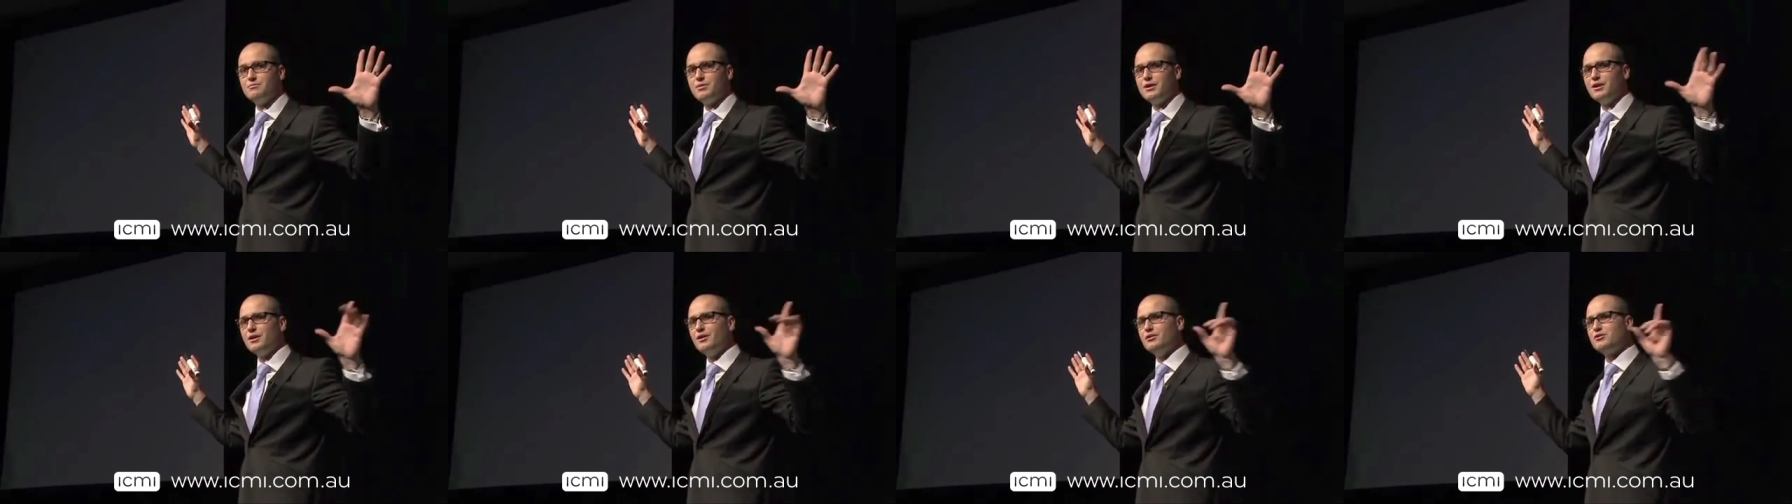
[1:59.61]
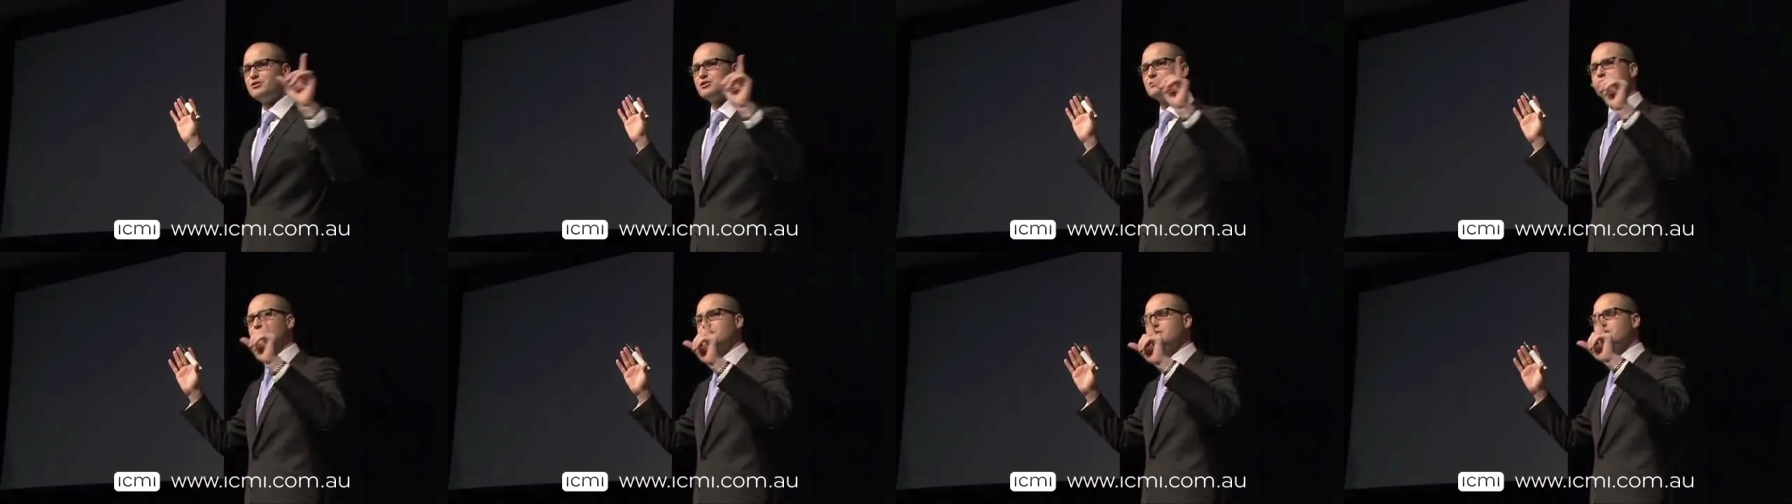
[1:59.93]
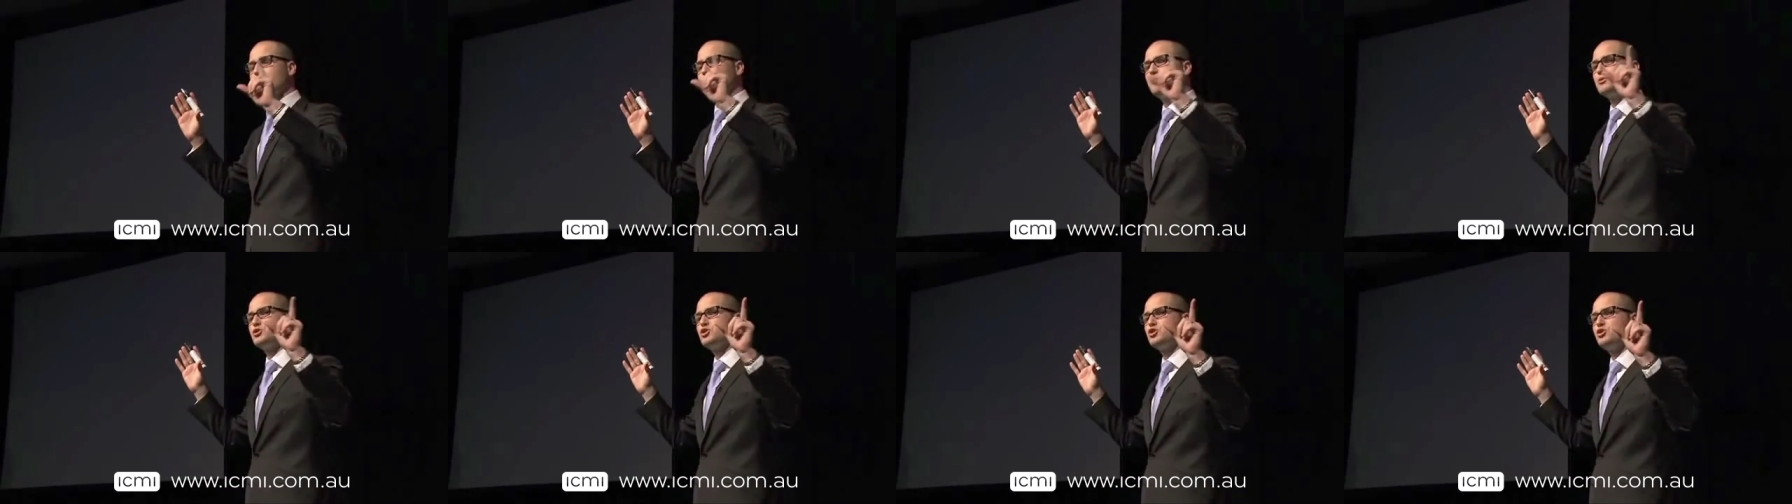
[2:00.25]
But you don't just miss
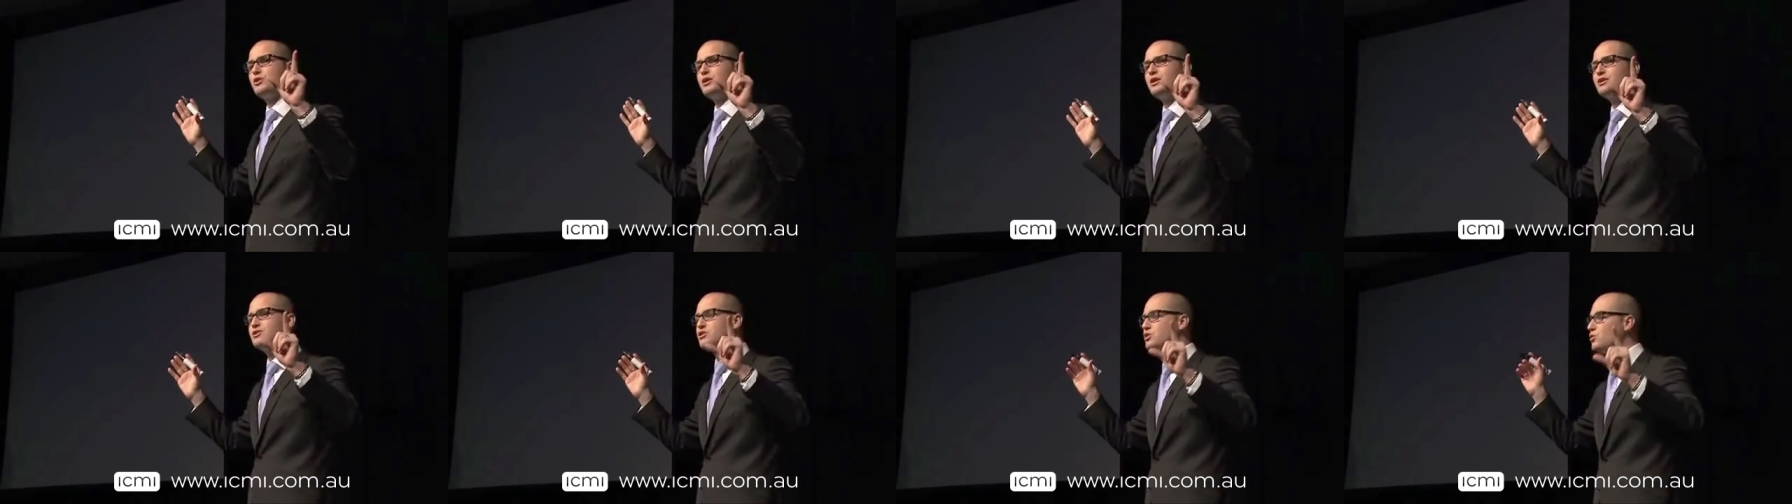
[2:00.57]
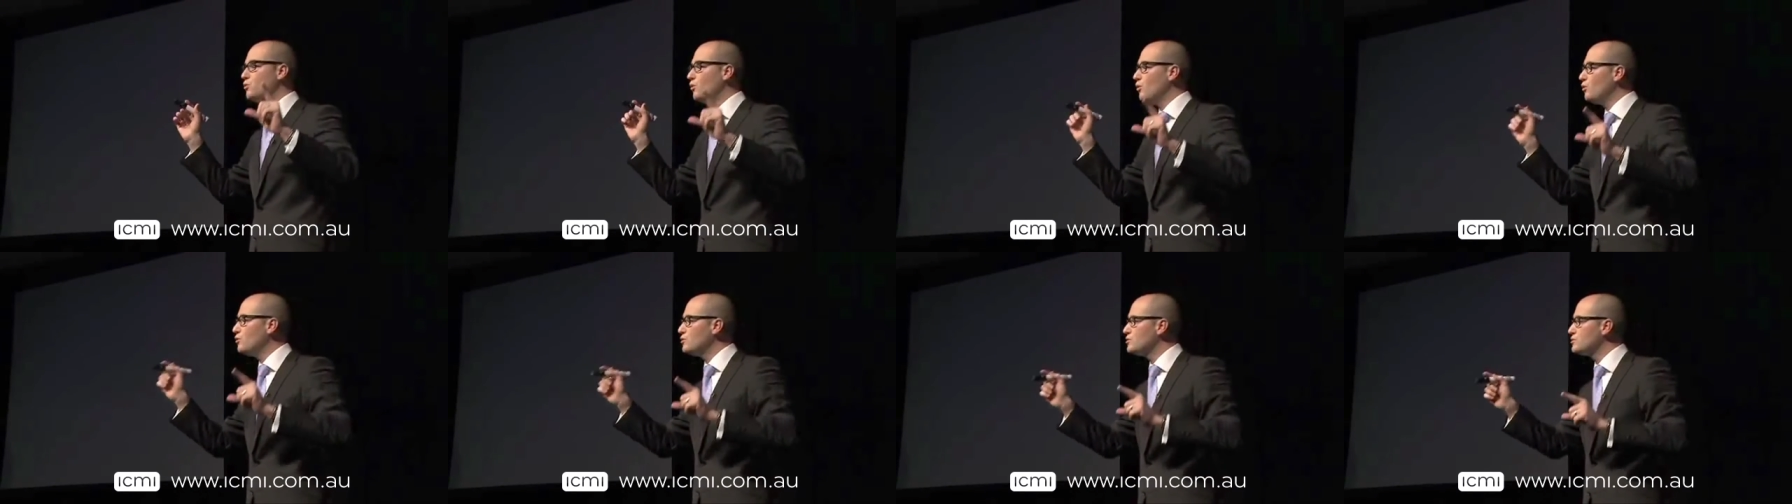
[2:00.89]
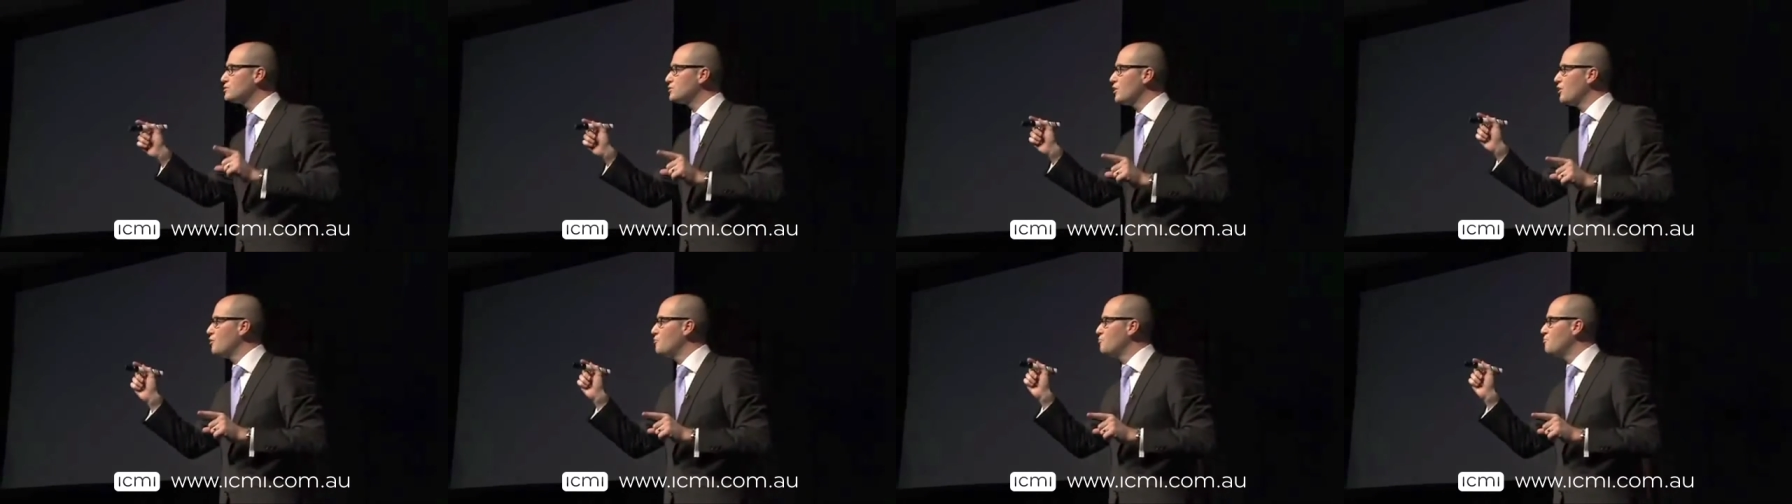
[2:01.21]
opportunities, you
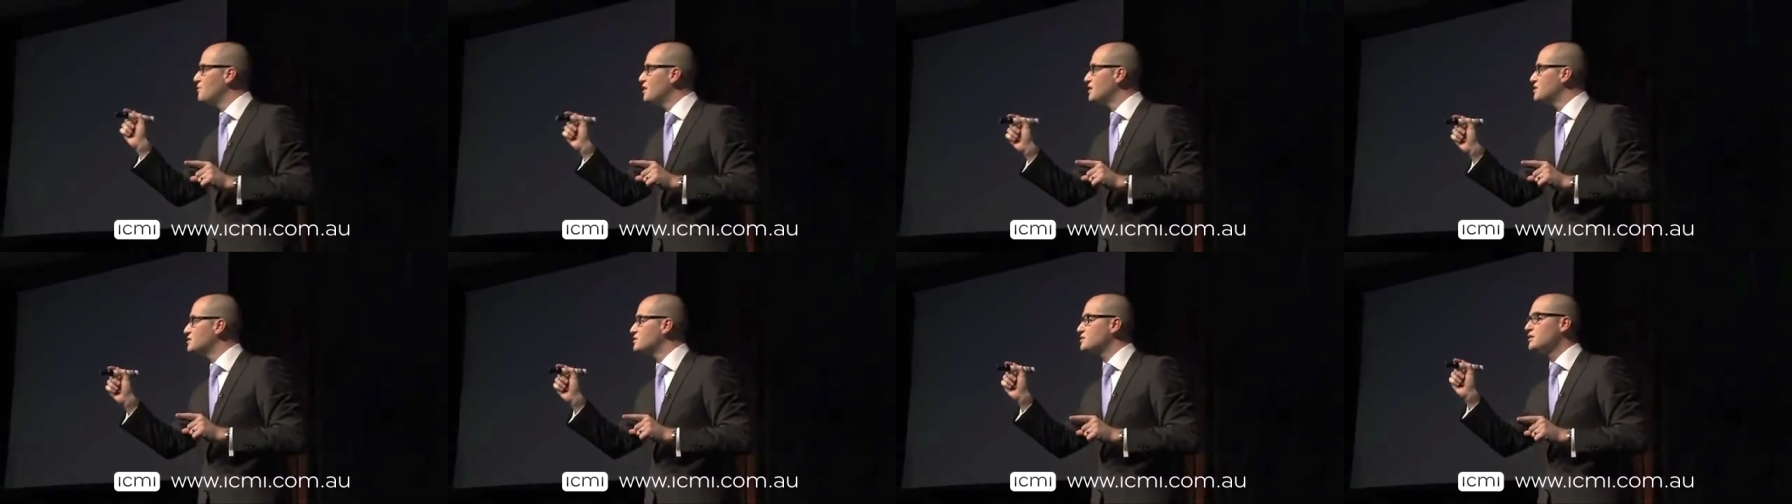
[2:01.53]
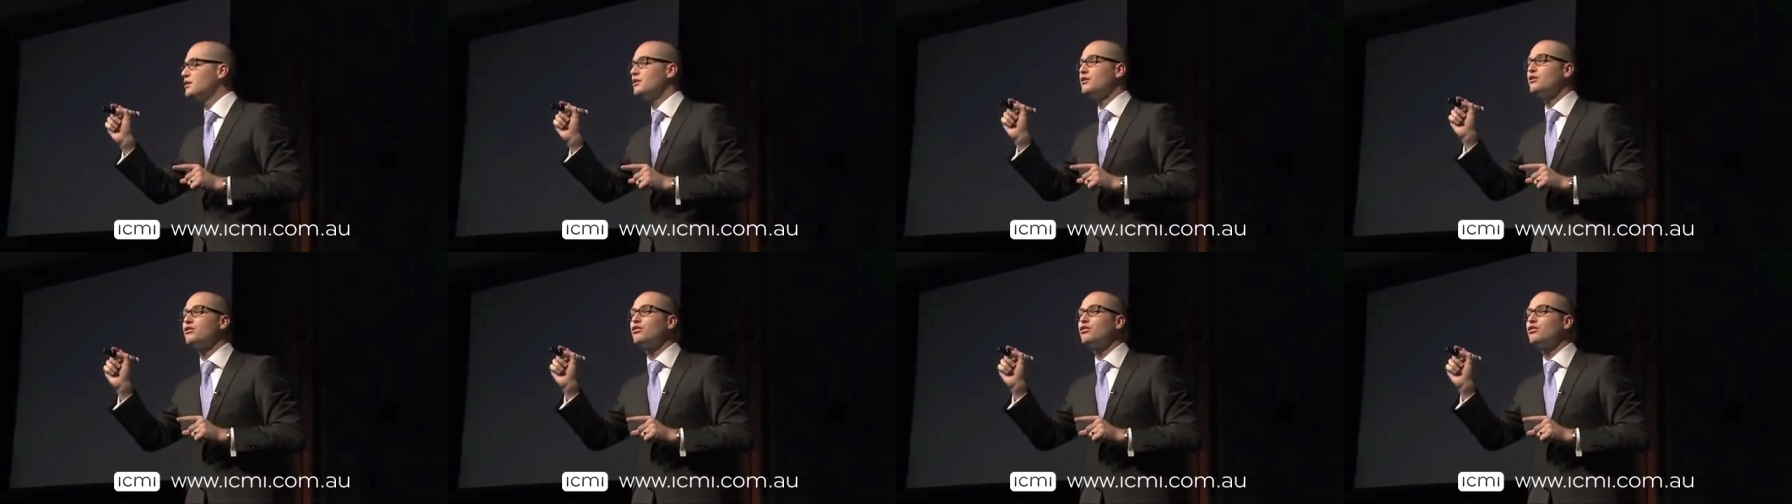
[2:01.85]
also miss